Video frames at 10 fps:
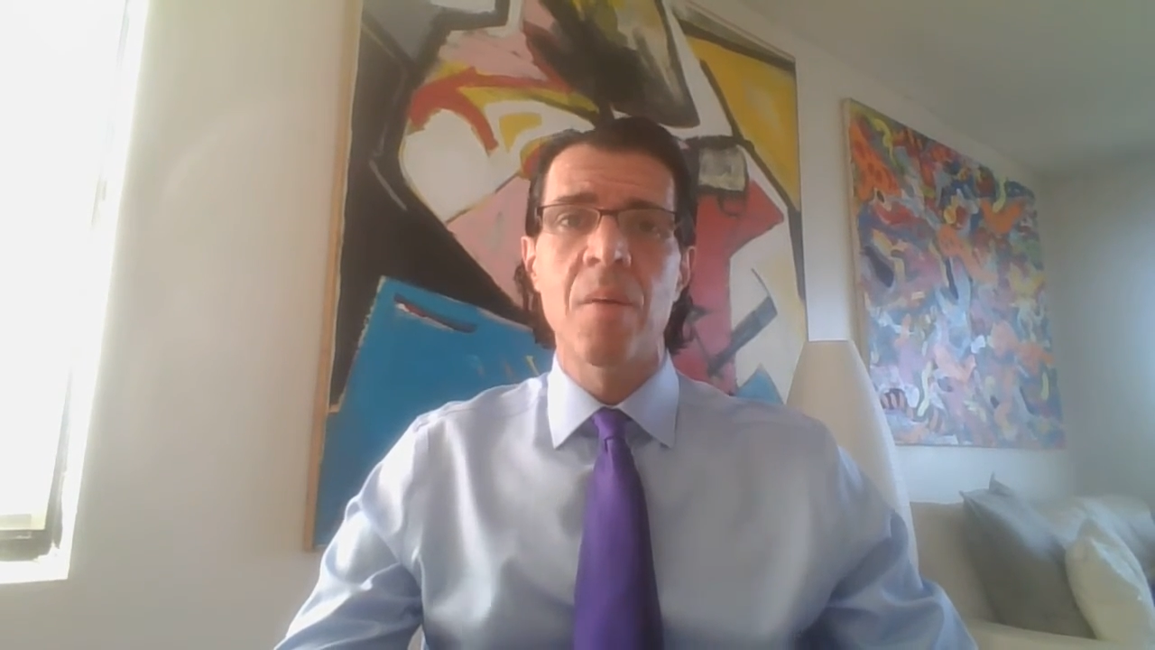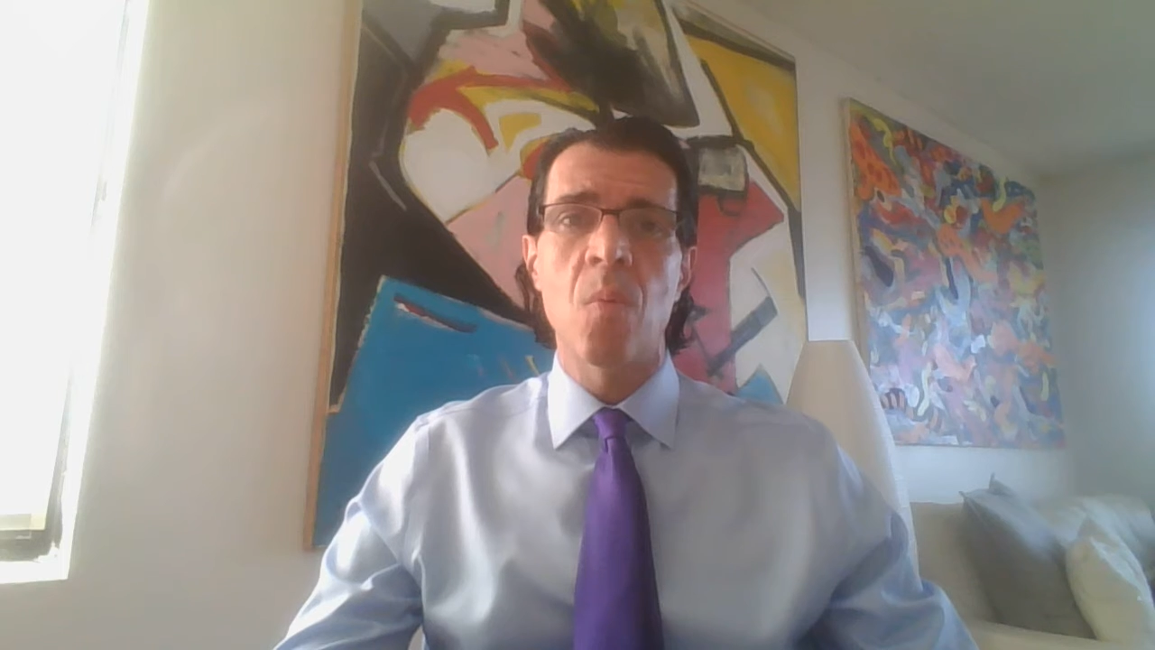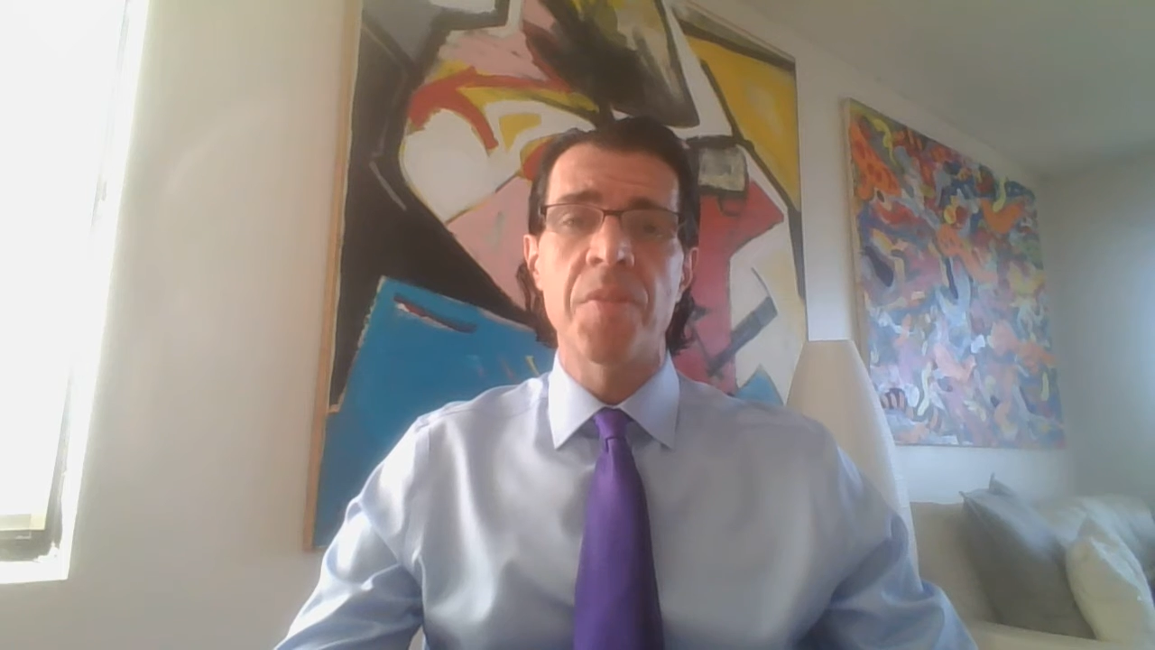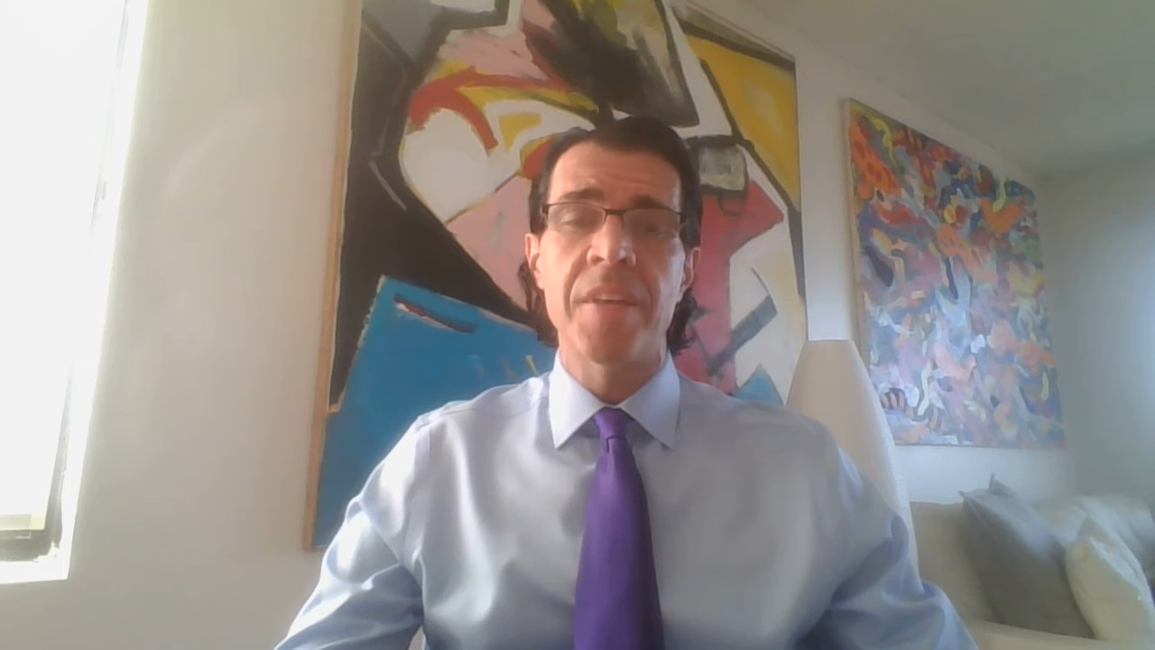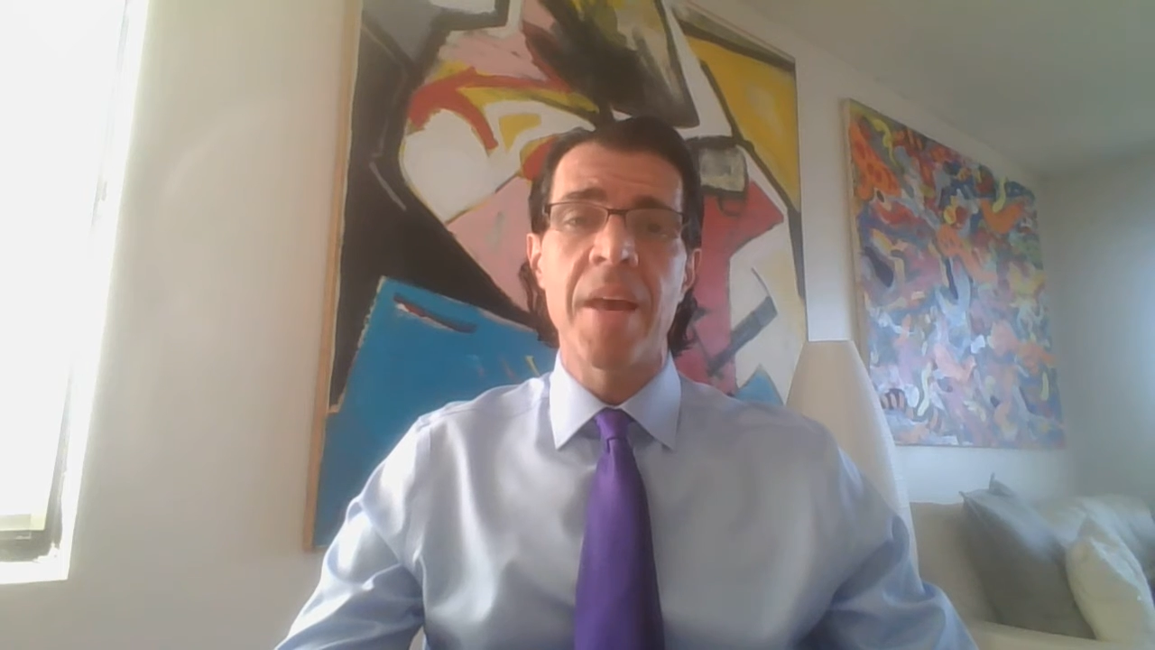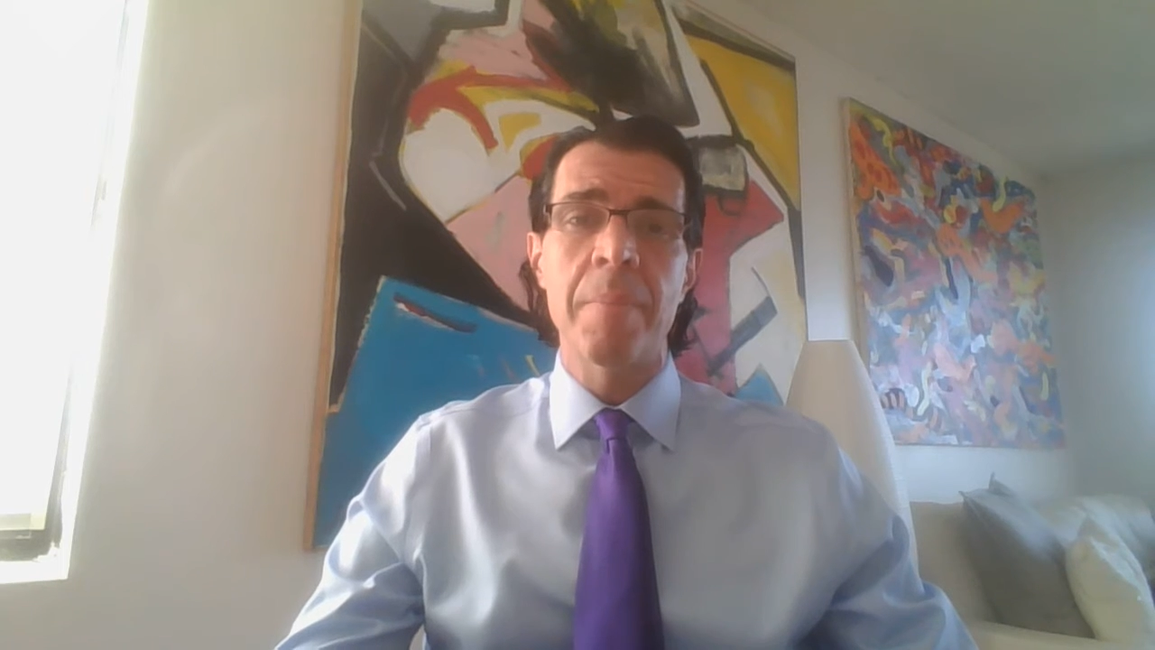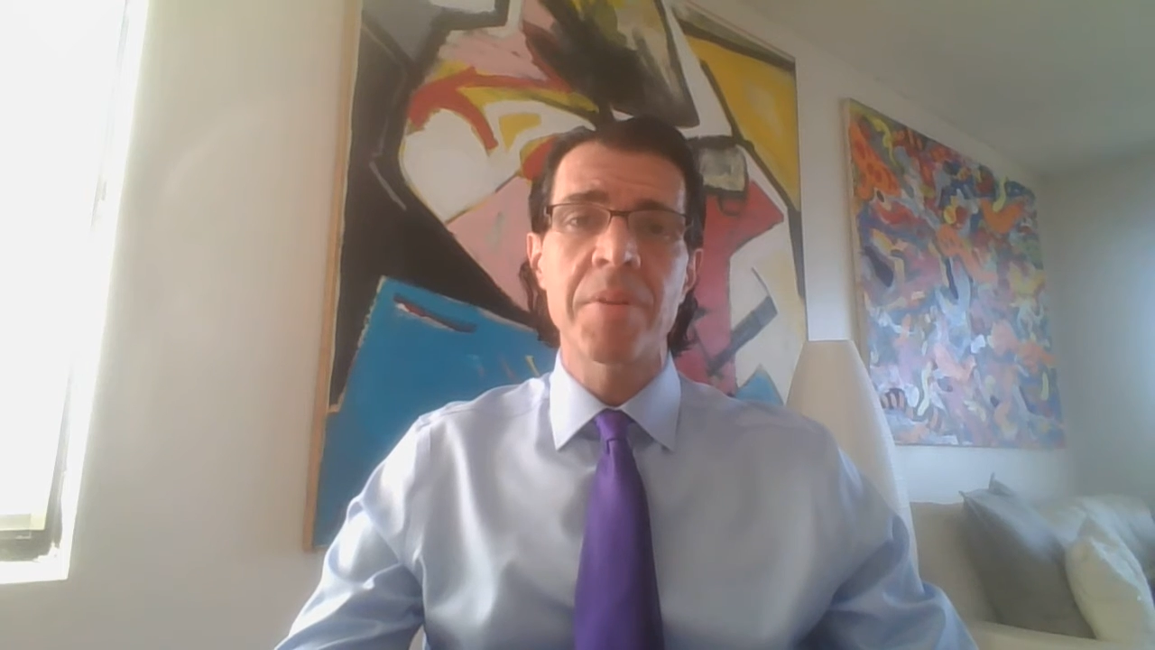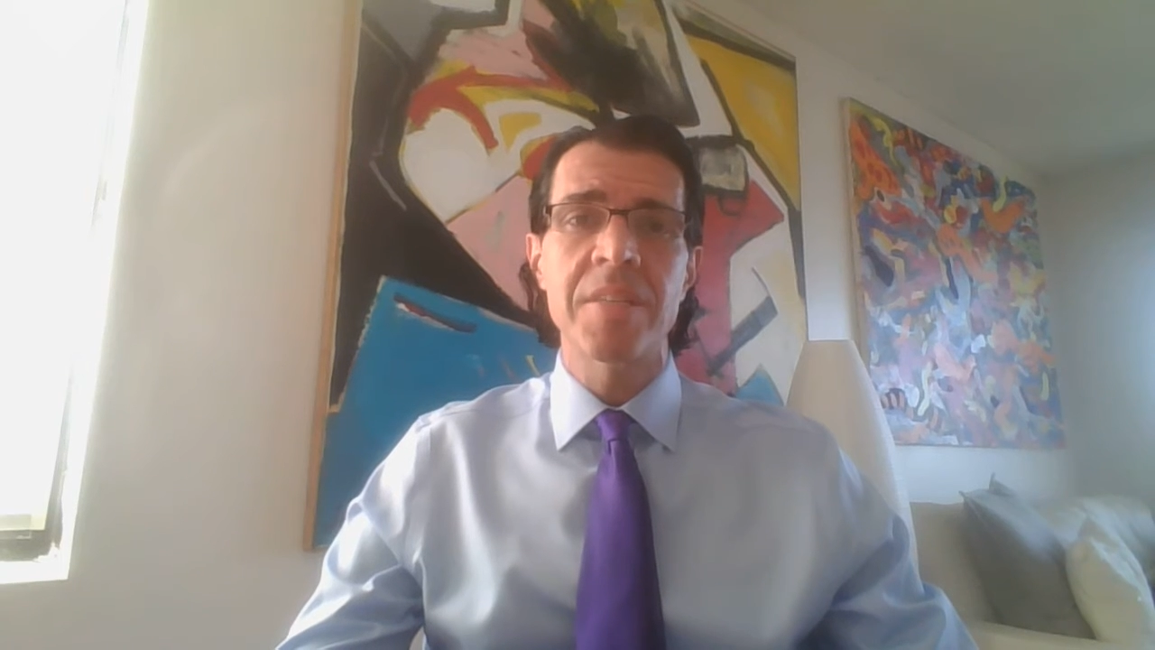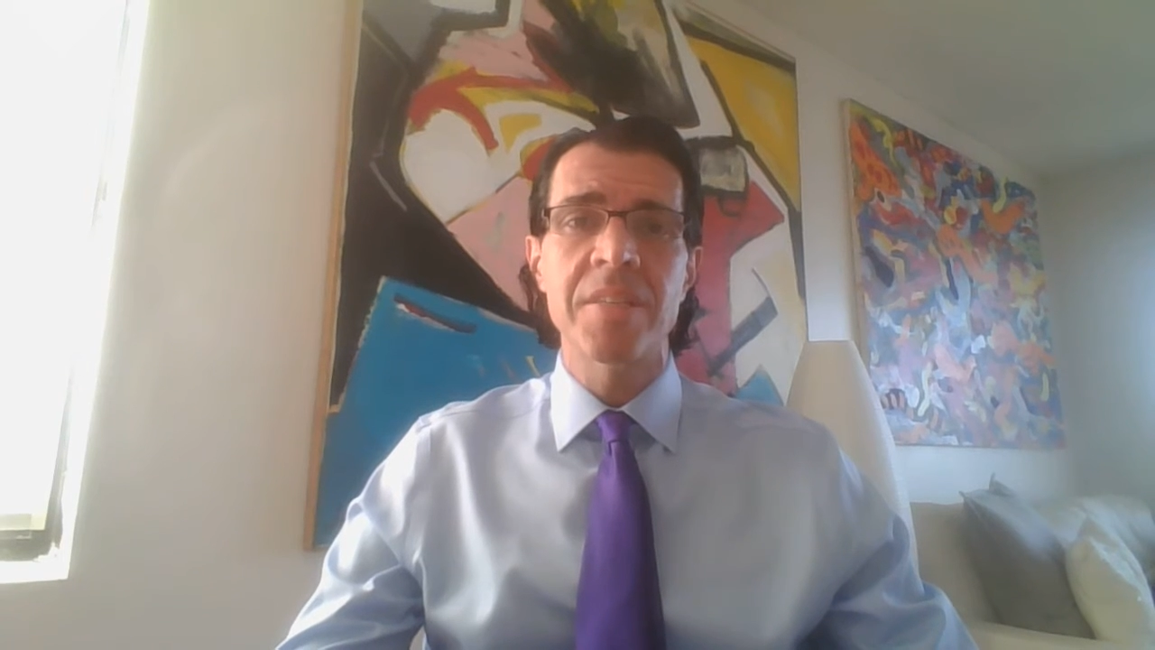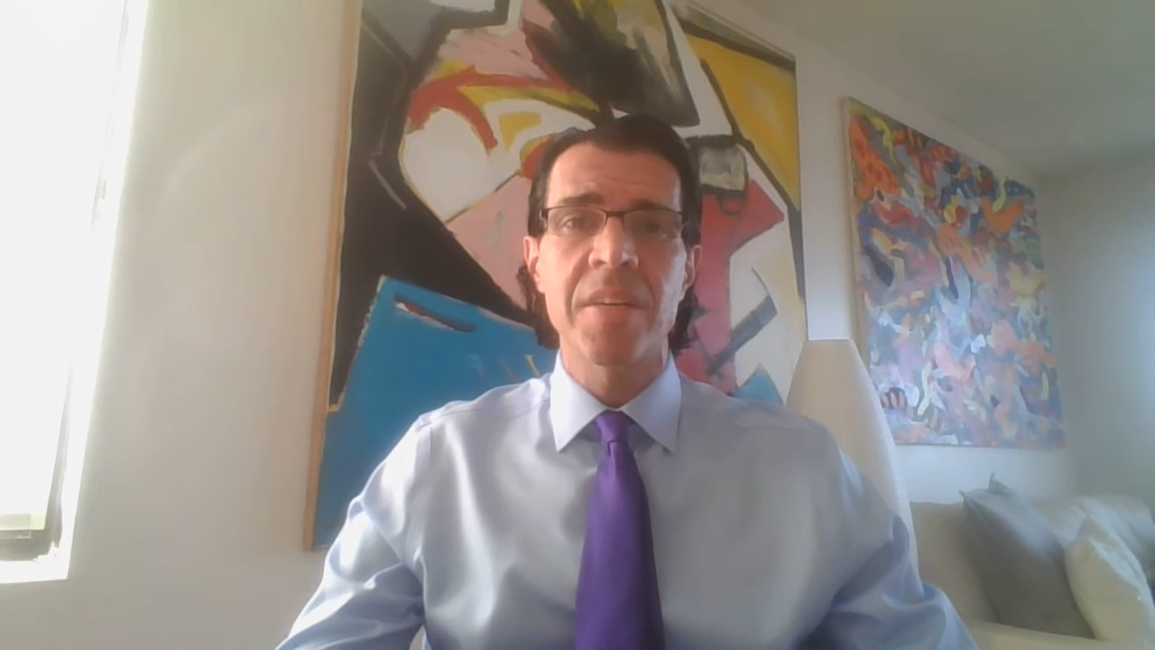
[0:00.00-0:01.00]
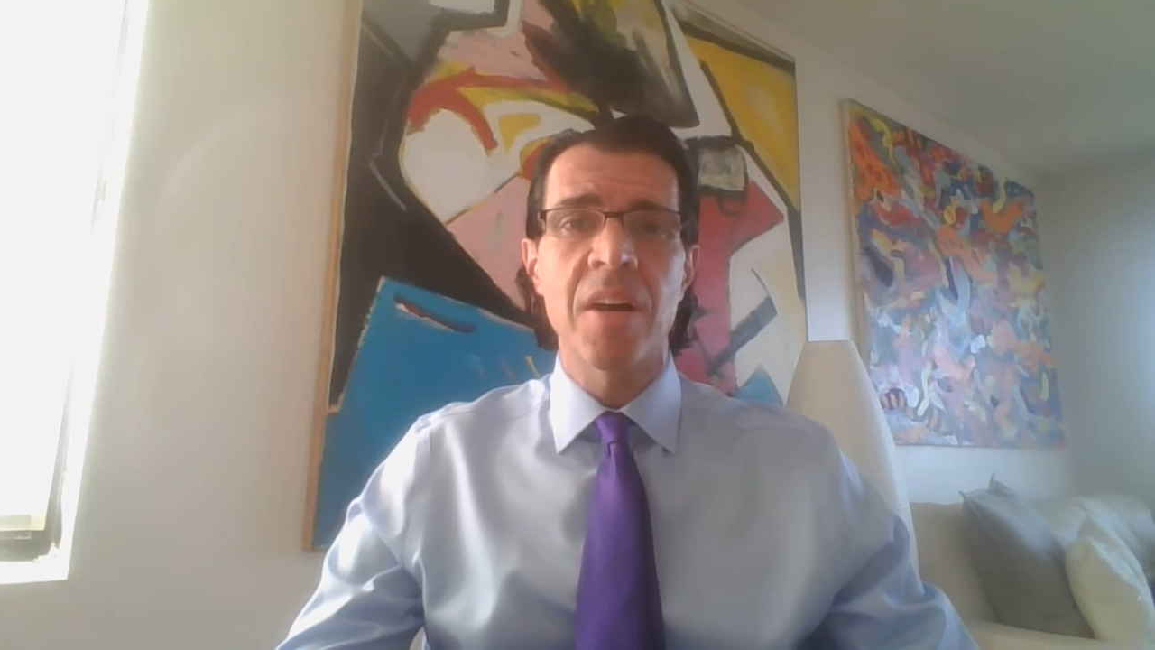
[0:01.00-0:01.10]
when the embassies and